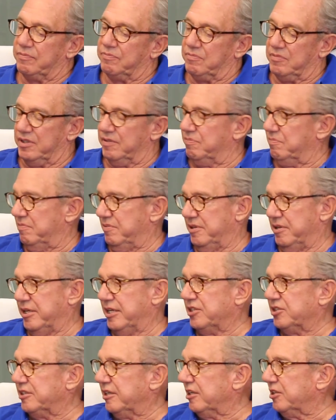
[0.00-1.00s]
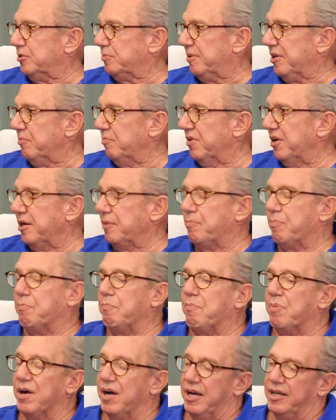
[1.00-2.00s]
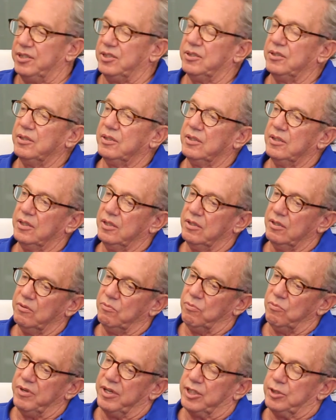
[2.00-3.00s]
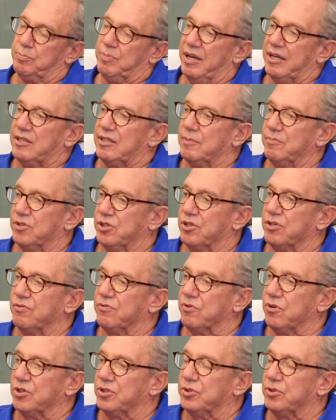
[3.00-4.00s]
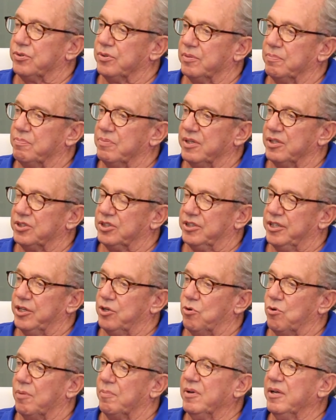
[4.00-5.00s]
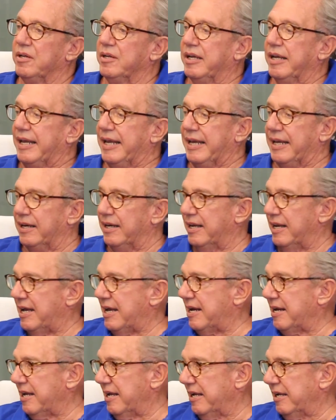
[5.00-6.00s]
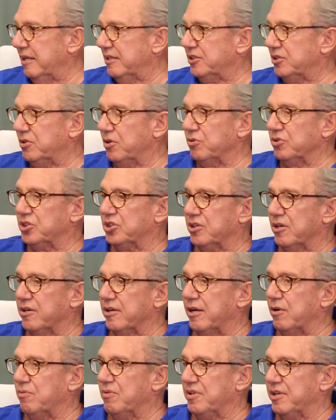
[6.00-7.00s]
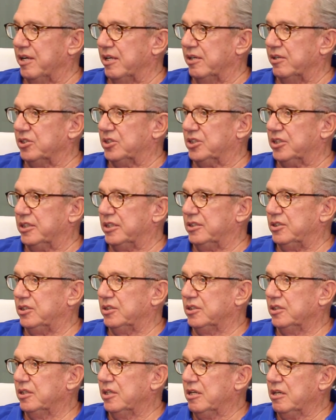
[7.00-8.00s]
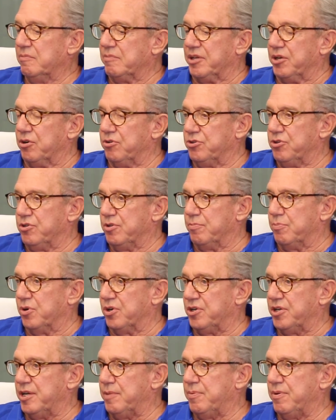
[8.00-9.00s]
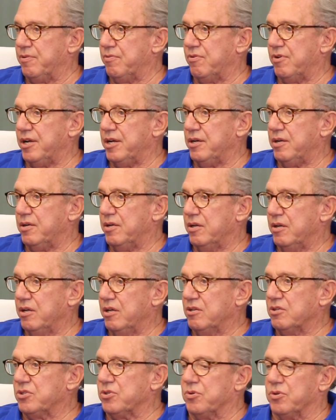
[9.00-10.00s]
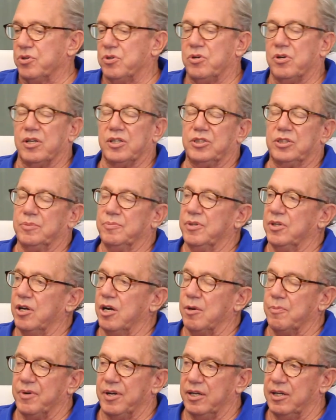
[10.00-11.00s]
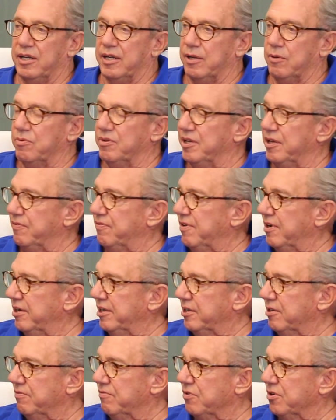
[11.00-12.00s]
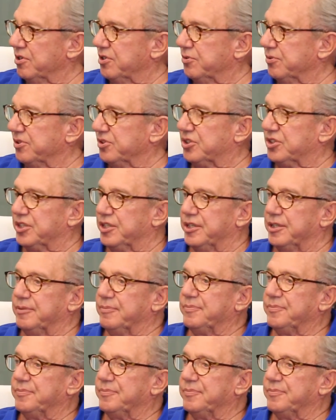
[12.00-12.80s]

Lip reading: if as they expend money, but we expect them to convert to a C Corp. And a lot of guys start out with LLCs. They don't do the bookkeeping right, so it costs them an arm and a leg when they finally convert to a C.